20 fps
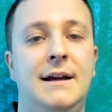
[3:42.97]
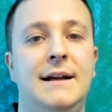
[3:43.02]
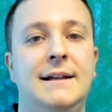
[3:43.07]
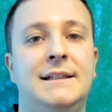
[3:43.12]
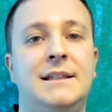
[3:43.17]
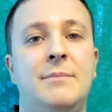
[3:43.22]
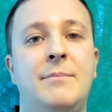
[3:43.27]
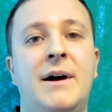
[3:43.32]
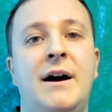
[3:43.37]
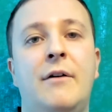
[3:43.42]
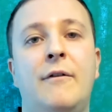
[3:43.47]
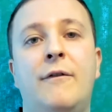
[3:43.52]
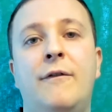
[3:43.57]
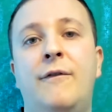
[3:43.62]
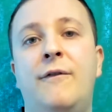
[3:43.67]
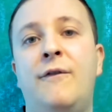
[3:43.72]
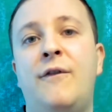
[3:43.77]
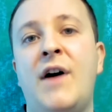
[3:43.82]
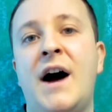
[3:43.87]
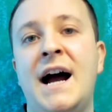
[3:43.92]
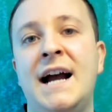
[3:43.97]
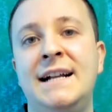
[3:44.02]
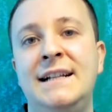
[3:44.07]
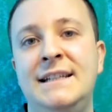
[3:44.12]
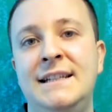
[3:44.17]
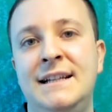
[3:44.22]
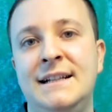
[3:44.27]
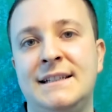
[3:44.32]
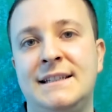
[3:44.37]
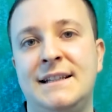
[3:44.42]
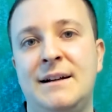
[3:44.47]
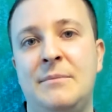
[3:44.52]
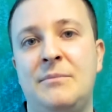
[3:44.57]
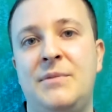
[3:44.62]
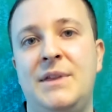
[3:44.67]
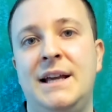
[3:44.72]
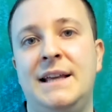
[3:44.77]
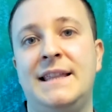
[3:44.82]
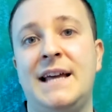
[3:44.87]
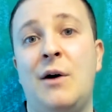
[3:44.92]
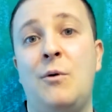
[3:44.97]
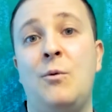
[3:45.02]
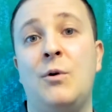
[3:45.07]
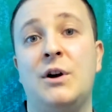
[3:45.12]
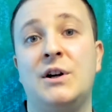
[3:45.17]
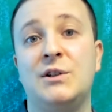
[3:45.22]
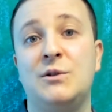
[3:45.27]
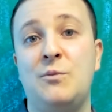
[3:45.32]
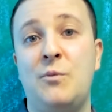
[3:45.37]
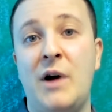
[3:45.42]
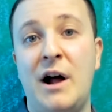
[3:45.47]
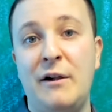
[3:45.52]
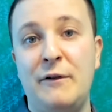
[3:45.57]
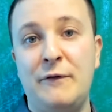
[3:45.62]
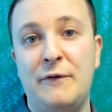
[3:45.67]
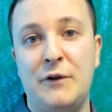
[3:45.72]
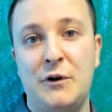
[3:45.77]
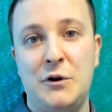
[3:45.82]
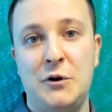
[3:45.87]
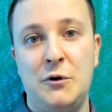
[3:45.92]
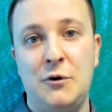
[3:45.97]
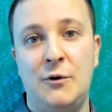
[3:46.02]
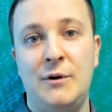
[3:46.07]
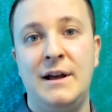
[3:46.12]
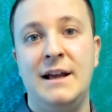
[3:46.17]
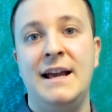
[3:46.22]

It's about finding something that works well for you